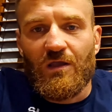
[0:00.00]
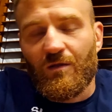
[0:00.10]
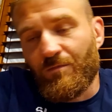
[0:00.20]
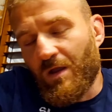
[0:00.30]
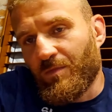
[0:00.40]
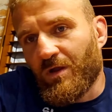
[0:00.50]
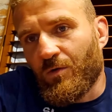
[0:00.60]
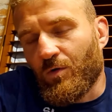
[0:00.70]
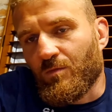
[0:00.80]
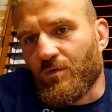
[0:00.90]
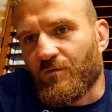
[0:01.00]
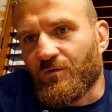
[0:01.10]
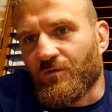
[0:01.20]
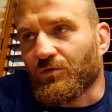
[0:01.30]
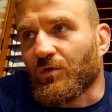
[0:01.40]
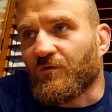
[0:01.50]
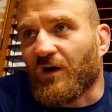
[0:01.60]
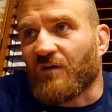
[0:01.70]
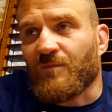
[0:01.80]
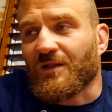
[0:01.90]
Maybe he will move to
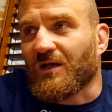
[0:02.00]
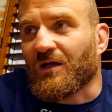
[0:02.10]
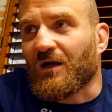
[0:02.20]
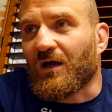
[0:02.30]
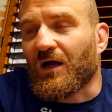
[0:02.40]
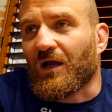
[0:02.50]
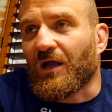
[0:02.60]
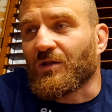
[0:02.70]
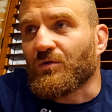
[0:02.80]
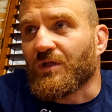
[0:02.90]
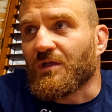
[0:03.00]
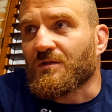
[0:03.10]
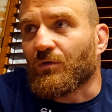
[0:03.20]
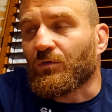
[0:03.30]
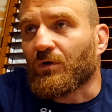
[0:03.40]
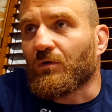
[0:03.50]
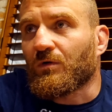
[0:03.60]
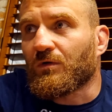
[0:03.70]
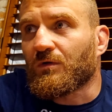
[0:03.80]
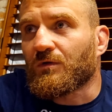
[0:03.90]
205, but I don't think so, you know.
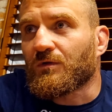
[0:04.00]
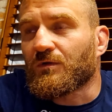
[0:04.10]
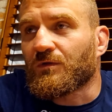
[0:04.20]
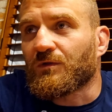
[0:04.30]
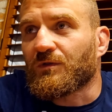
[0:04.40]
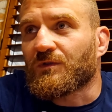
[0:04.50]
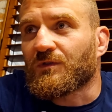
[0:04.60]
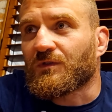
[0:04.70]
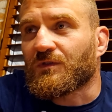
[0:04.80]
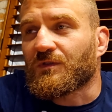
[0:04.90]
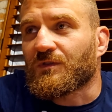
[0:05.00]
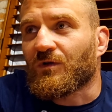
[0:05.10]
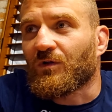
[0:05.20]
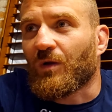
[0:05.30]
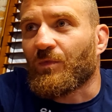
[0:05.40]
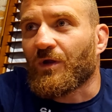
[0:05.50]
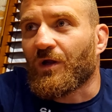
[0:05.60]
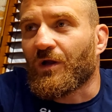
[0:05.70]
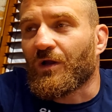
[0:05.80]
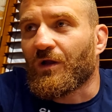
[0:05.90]
Mm-hmm. It's going to
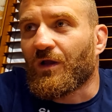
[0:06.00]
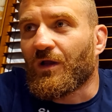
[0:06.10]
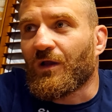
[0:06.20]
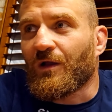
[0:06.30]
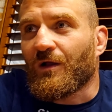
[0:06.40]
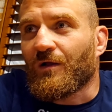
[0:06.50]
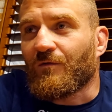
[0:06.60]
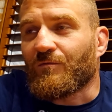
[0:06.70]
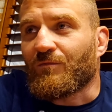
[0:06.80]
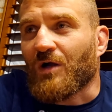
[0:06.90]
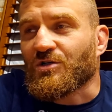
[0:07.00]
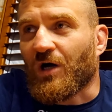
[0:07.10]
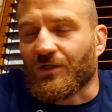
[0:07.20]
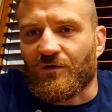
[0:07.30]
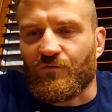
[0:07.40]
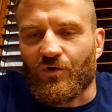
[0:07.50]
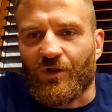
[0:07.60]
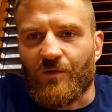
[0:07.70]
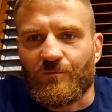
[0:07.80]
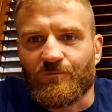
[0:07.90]
be much harder for
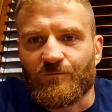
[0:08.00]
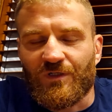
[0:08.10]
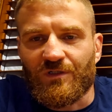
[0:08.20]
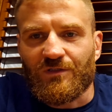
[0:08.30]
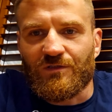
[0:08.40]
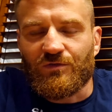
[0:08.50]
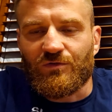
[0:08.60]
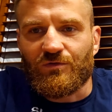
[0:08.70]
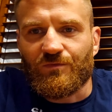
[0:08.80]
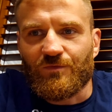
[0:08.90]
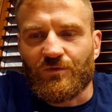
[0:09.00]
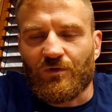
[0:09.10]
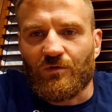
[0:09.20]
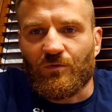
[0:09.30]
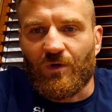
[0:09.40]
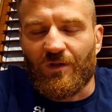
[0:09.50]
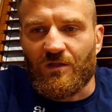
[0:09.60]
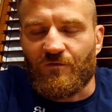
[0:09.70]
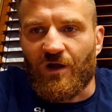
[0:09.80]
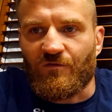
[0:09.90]
him than in, you know,
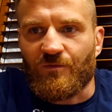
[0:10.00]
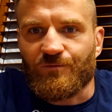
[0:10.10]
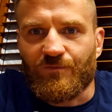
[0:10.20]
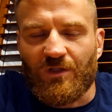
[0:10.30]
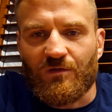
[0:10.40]
185. But